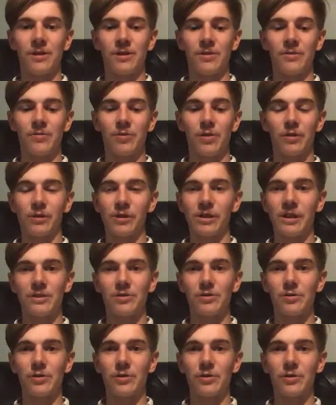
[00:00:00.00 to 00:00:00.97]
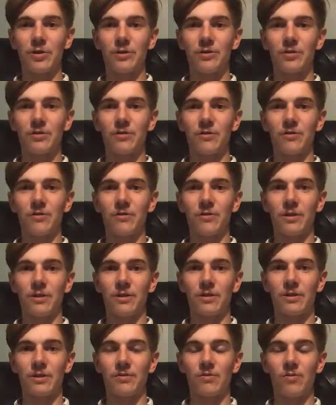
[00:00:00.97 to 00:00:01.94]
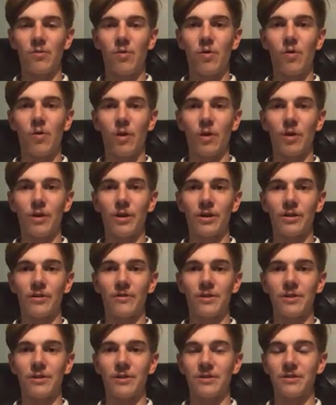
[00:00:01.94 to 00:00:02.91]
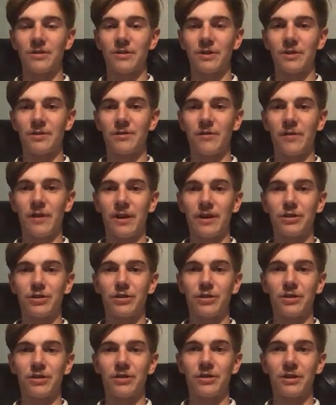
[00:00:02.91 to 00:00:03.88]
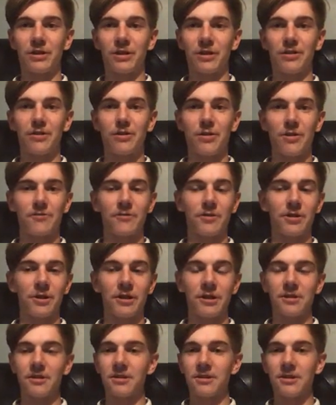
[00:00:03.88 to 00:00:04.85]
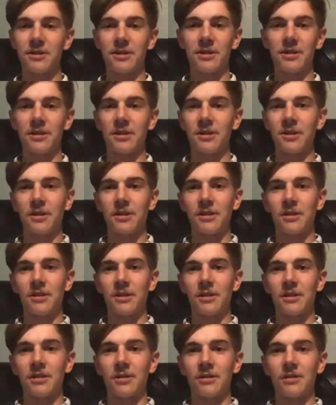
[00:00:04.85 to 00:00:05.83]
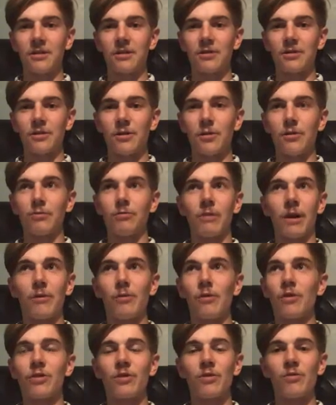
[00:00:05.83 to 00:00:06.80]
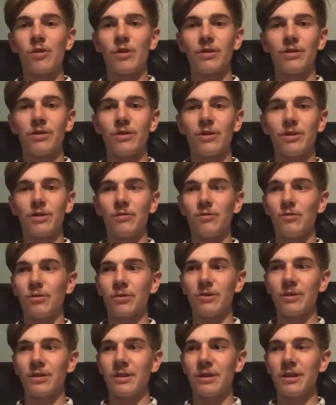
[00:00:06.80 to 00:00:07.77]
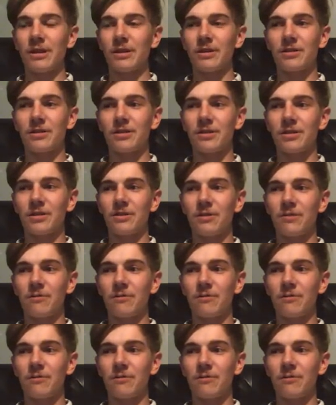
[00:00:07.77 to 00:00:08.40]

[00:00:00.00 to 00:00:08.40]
partly as a result of this war and of this fascistic governance. So I wonder what the next